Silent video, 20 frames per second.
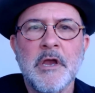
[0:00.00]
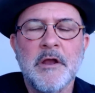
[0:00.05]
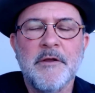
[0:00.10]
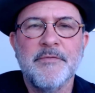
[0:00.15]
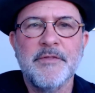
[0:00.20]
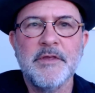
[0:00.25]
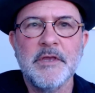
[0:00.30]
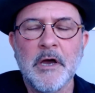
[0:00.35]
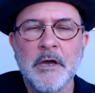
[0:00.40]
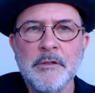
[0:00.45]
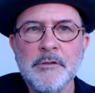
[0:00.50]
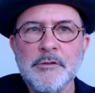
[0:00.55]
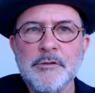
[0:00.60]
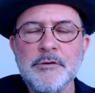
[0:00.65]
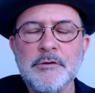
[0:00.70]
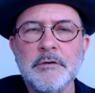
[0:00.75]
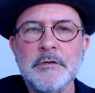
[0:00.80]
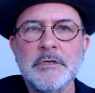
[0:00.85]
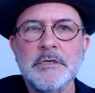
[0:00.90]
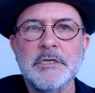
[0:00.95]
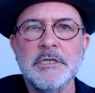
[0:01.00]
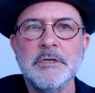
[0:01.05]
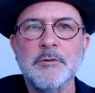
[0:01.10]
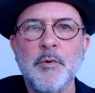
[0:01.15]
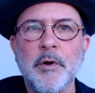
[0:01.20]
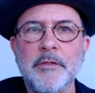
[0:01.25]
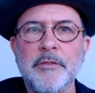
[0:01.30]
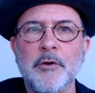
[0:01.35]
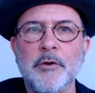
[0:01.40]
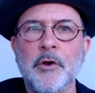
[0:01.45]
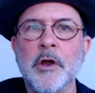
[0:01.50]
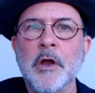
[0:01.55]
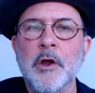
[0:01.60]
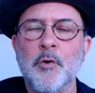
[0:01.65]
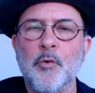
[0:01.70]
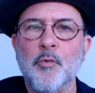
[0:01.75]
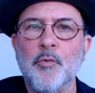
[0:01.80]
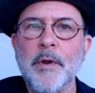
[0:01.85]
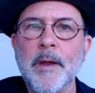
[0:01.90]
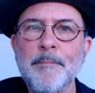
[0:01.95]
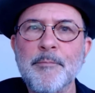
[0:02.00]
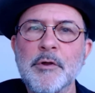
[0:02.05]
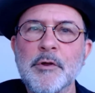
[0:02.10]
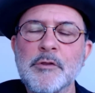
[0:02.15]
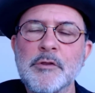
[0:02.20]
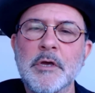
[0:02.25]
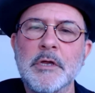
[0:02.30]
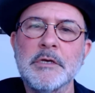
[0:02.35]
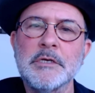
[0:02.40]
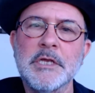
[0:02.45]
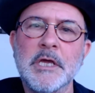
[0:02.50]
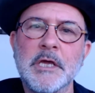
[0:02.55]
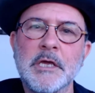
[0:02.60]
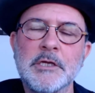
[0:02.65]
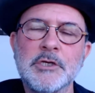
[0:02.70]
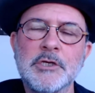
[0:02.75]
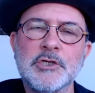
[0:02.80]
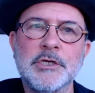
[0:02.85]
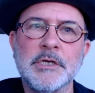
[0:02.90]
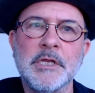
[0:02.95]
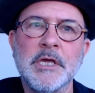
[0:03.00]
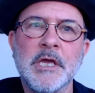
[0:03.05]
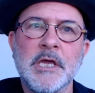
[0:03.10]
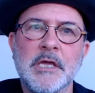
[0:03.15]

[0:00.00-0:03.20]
The uncertainty whether representation